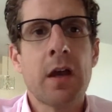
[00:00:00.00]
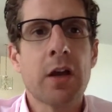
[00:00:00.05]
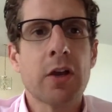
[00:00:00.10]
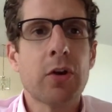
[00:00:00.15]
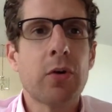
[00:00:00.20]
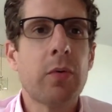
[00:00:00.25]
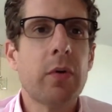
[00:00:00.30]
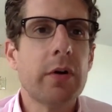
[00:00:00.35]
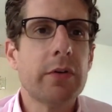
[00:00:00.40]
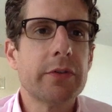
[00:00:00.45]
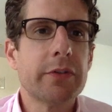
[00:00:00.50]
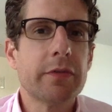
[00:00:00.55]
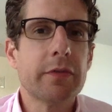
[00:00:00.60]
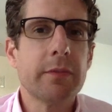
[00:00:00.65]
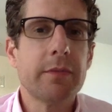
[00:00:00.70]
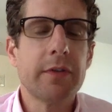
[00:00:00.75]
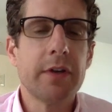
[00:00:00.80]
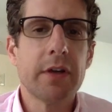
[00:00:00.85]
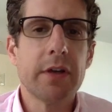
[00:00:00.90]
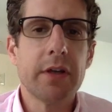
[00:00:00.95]
quotes
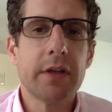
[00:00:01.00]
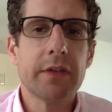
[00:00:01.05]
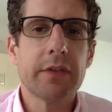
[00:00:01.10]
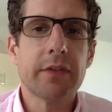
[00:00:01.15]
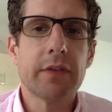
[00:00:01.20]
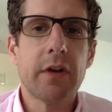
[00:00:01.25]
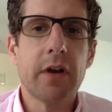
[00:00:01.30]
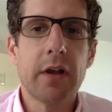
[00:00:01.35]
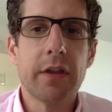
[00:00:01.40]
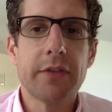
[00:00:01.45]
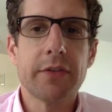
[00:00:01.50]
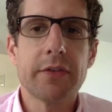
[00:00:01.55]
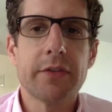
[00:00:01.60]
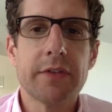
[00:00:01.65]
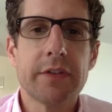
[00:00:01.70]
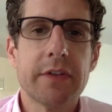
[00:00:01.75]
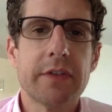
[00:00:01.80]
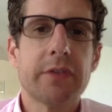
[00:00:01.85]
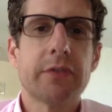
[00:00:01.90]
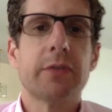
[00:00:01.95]
from various authors
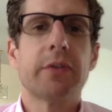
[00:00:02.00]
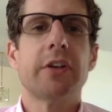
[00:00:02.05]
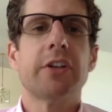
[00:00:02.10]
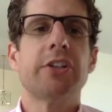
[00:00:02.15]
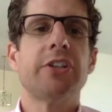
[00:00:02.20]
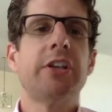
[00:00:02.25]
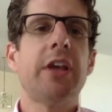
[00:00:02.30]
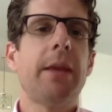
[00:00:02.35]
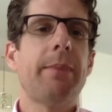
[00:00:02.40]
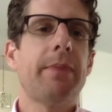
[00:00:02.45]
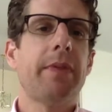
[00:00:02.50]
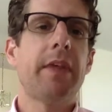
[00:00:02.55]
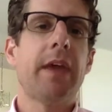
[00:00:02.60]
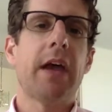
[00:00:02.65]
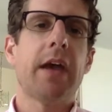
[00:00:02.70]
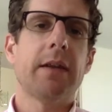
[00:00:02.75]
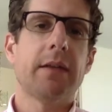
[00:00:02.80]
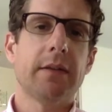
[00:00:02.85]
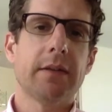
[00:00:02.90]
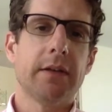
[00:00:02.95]
to sort of shape
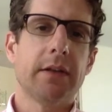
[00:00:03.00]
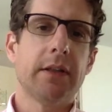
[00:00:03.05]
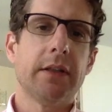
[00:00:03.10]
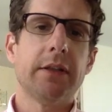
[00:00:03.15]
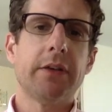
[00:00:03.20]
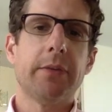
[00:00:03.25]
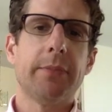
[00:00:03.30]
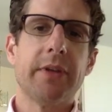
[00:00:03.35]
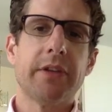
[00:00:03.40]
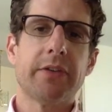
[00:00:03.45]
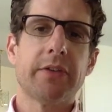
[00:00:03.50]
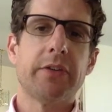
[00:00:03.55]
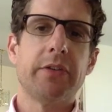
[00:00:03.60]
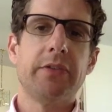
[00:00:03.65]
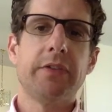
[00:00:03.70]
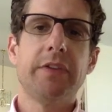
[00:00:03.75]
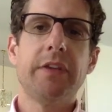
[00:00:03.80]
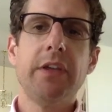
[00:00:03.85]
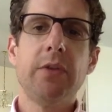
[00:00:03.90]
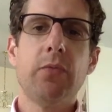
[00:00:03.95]
that a little bit. So you
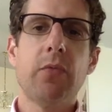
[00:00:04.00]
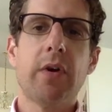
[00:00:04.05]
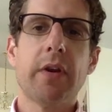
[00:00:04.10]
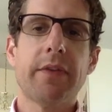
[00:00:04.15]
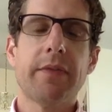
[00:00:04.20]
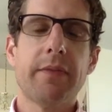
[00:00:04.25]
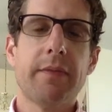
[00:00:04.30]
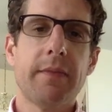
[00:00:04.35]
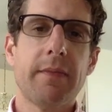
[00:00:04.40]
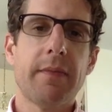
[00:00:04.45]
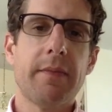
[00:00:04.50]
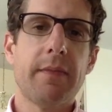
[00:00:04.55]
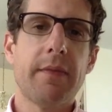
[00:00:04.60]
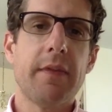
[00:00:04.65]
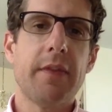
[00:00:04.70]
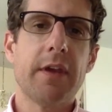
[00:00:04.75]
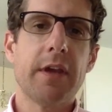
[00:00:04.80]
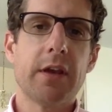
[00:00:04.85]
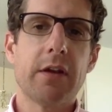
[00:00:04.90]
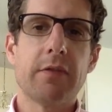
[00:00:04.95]
see one
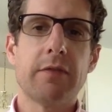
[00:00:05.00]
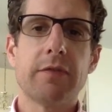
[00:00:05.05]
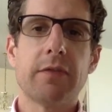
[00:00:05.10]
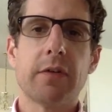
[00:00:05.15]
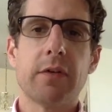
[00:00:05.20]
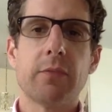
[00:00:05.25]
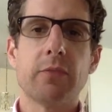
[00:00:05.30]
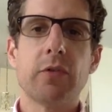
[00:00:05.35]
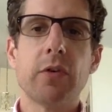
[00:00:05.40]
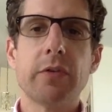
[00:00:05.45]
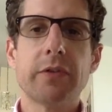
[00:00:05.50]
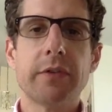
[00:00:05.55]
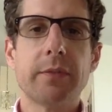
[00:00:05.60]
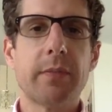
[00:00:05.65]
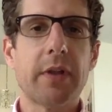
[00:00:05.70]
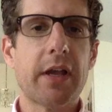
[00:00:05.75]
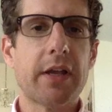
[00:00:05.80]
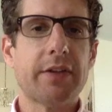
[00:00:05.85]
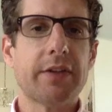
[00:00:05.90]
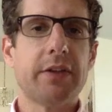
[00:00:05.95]
there from
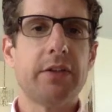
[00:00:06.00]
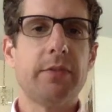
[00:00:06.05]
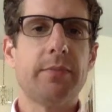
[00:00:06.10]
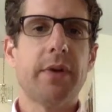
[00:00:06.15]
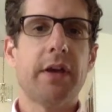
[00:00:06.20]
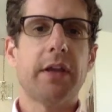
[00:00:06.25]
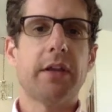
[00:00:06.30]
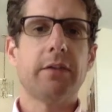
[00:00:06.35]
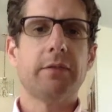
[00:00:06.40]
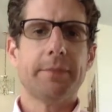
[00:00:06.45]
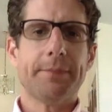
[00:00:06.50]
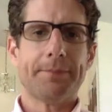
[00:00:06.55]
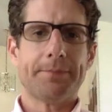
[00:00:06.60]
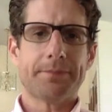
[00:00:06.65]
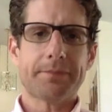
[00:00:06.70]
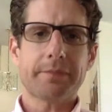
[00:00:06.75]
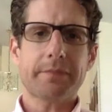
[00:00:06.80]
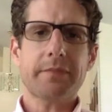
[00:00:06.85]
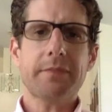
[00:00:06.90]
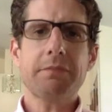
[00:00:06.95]
Rosenblatt that you might have
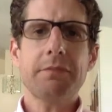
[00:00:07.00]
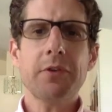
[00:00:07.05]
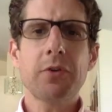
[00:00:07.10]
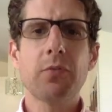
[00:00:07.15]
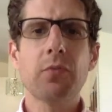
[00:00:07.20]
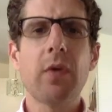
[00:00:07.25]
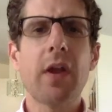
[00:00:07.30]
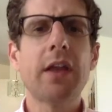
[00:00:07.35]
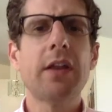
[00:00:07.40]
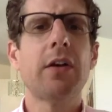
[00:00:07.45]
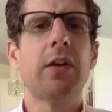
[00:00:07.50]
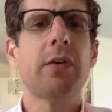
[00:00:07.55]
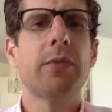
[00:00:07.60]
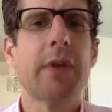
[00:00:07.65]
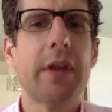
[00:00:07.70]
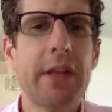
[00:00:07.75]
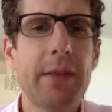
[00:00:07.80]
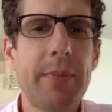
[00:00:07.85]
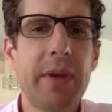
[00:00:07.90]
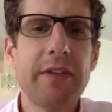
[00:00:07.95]
read
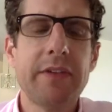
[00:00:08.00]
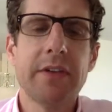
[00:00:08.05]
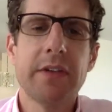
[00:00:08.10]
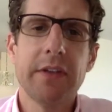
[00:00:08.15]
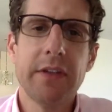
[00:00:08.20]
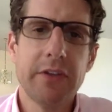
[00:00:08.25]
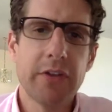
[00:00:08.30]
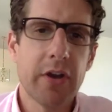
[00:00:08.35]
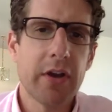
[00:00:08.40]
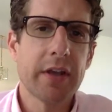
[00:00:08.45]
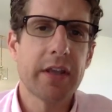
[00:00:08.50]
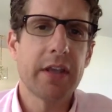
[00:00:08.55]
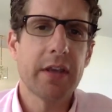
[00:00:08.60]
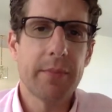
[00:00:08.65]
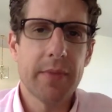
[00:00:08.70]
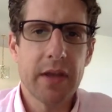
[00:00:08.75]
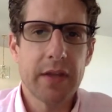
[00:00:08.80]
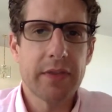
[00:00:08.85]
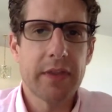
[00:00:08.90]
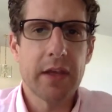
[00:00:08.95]
already, basically talking
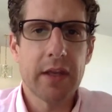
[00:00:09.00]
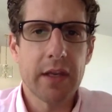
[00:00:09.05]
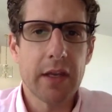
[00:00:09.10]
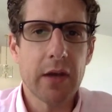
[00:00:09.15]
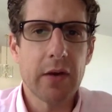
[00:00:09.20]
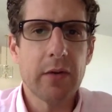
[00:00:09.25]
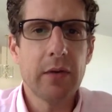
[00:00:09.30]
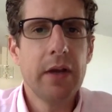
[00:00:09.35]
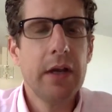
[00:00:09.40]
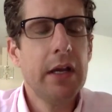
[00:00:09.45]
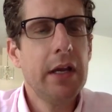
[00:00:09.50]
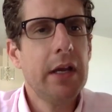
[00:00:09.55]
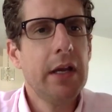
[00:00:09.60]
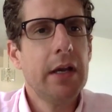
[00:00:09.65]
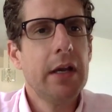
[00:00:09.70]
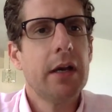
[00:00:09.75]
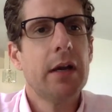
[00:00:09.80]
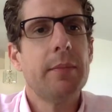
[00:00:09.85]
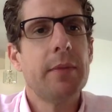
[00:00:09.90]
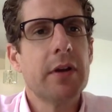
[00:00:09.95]
about that, how
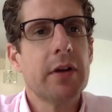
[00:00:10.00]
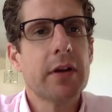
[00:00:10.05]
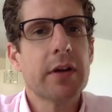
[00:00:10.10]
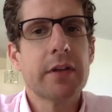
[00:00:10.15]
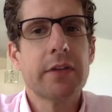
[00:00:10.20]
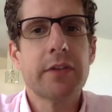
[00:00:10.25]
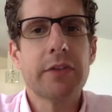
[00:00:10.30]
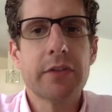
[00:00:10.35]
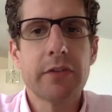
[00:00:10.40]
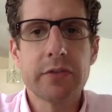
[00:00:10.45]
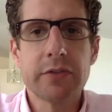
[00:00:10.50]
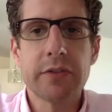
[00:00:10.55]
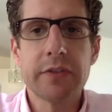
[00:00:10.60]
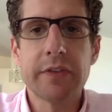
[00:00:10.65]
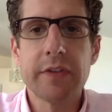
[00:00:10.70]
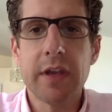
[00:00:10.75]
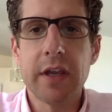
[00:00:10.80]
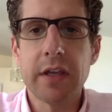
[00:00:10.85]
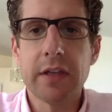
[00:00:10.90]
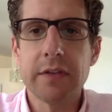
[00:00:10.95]
American social
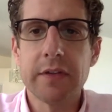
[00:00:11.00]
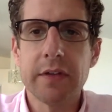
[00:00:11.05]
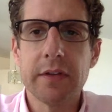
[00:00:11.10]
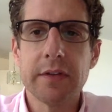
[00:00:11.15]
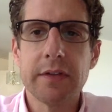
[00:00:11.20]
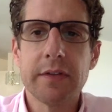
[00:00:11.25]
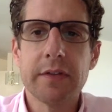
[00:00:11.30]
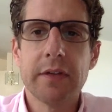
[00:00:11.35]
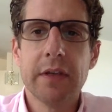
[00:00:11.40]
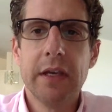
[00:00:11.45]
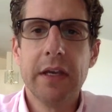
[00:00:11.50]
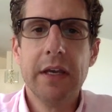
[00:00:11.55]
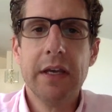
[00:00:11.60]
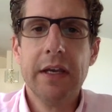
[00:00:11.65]
scientists